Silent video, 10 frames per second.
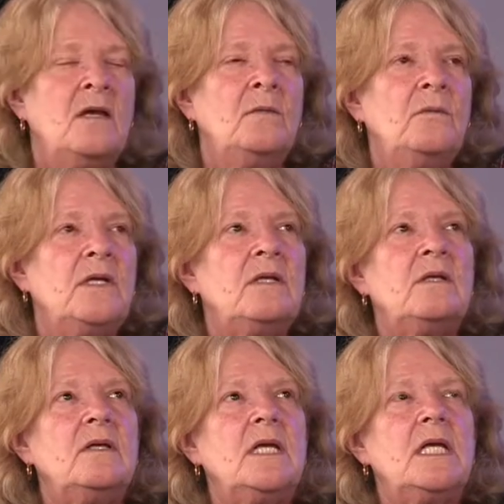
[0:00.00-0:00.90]
When
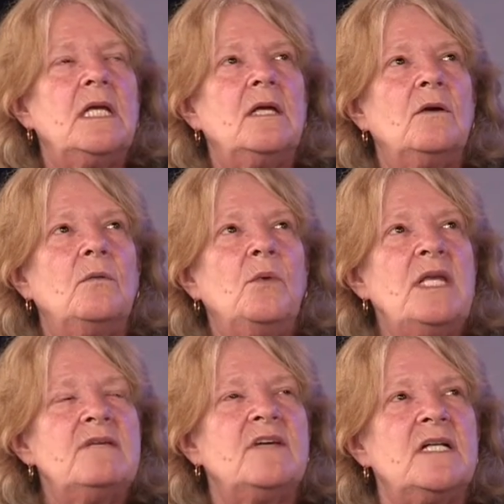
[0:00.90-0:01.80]
we
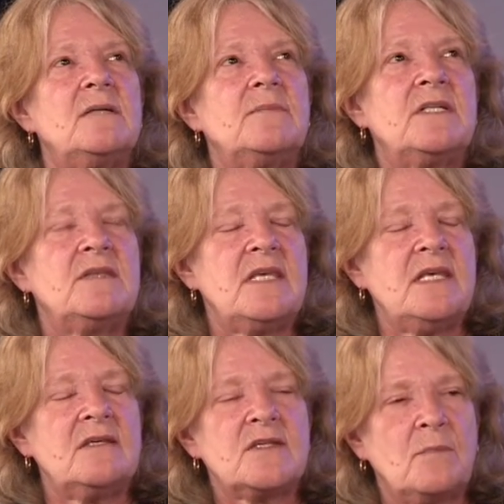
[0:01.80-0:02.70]
developed the
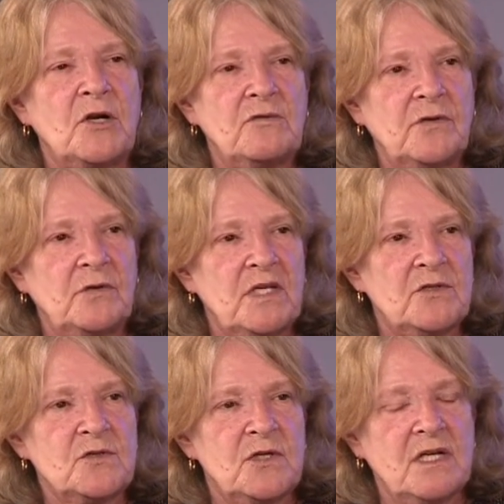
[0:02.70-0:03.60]
smartphone
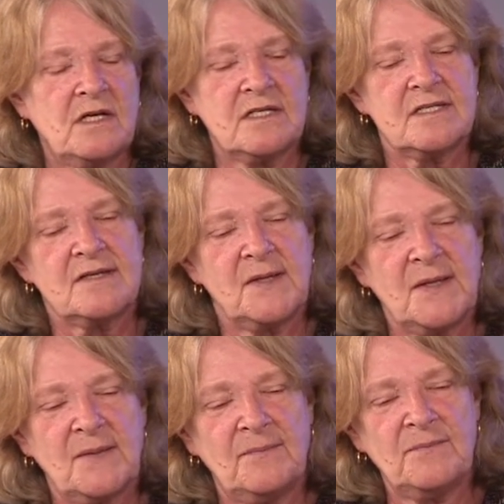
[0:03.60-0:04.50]
history hunt,
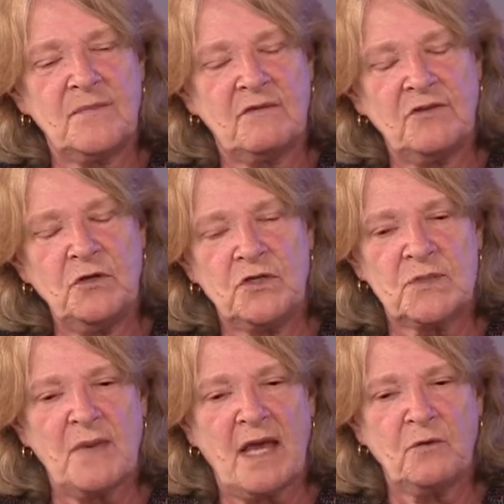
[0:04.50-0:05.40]
a few years
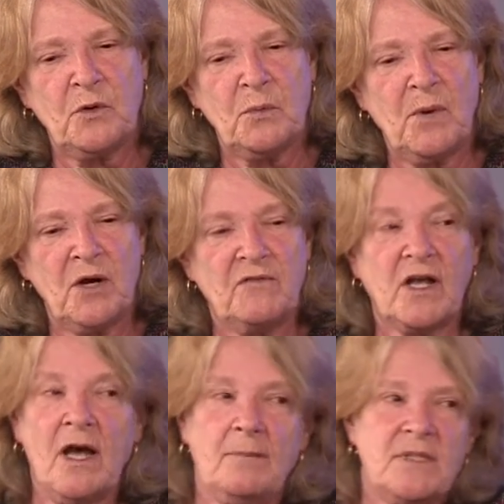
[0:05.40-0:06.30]
back we were part of a
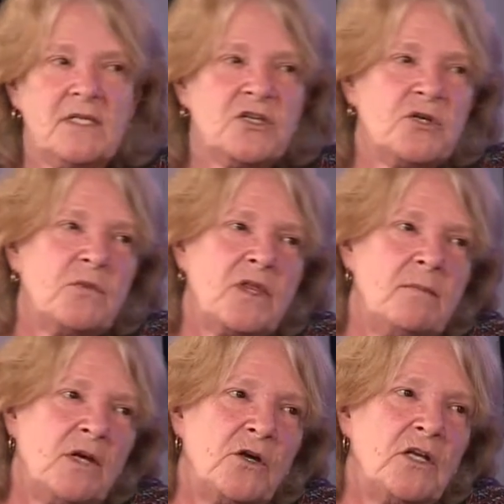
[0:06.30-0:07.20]
competition with
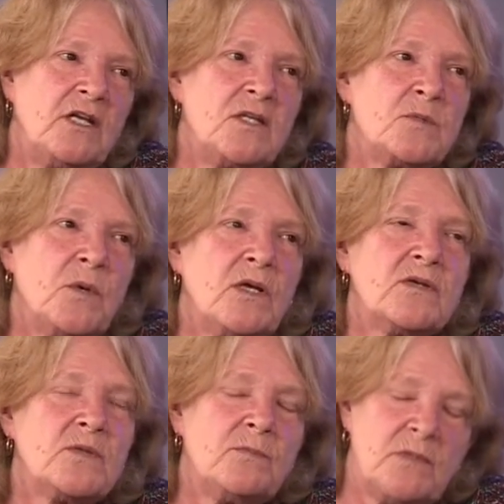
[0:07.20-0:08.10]
American
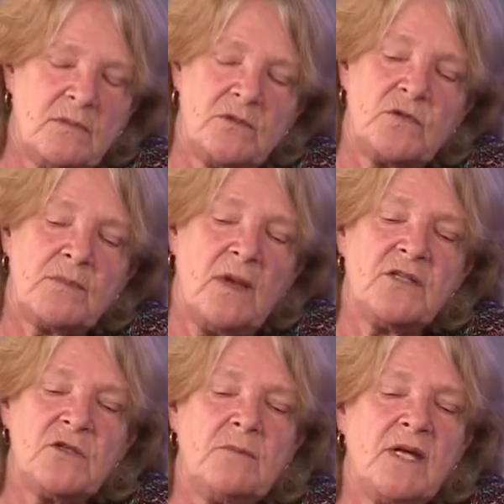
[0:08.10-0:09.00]
Express,
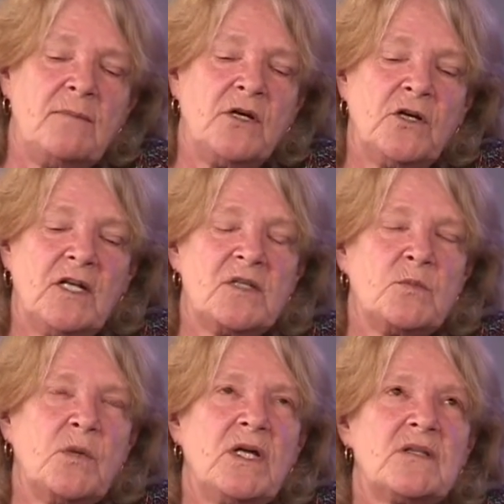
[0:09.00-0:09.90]
sponsored by American
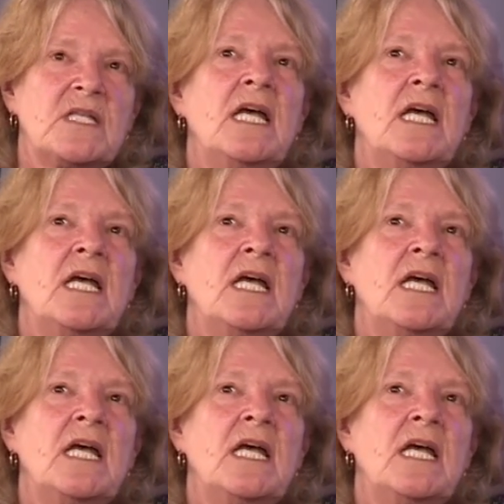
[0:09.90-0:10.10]
Express,